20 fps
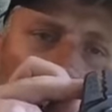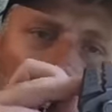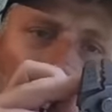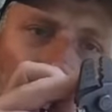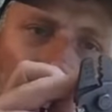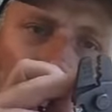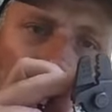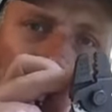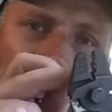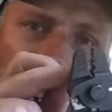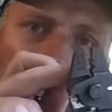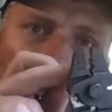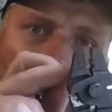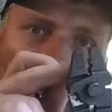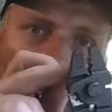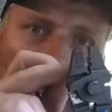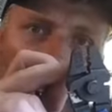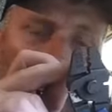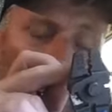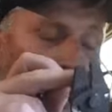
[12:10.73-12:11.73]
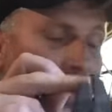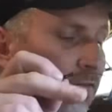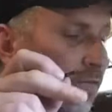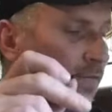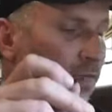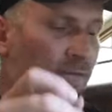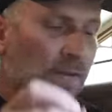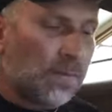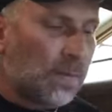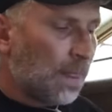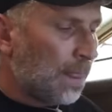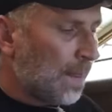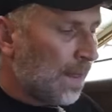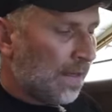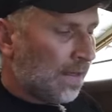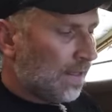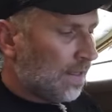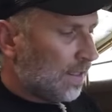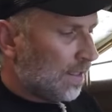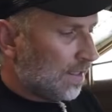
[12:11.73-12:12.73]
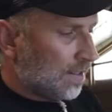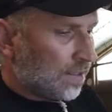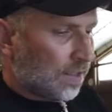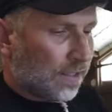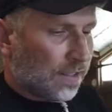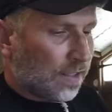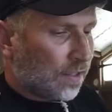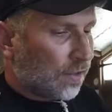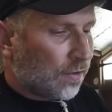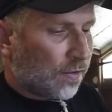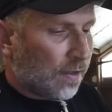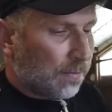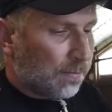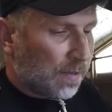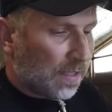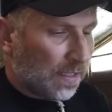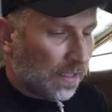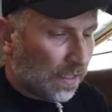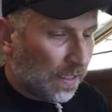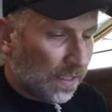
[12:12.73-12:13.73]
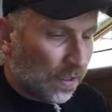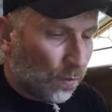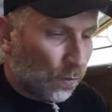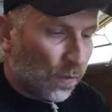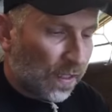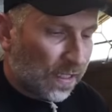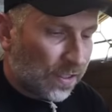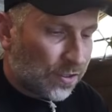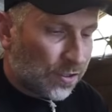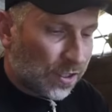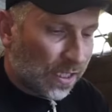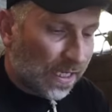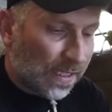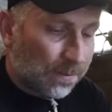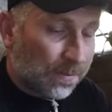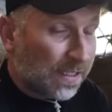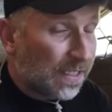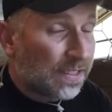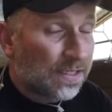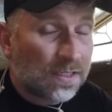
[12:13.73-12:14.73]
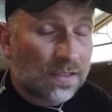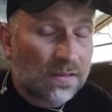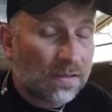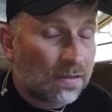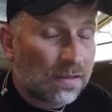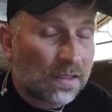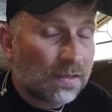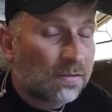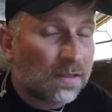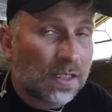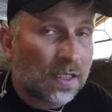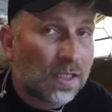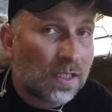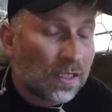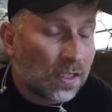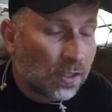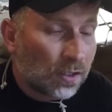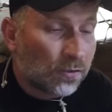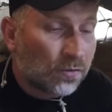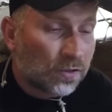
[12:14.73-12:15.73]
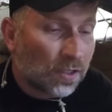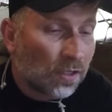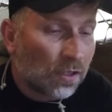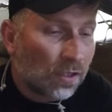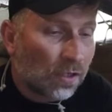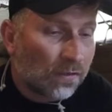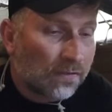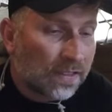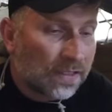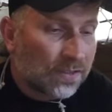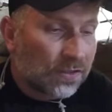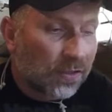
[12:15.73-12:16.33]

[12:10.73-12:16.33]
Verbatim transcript: If it's slightly off, it's going to crimp in a, in a weird shape and it's going to lose a lot of its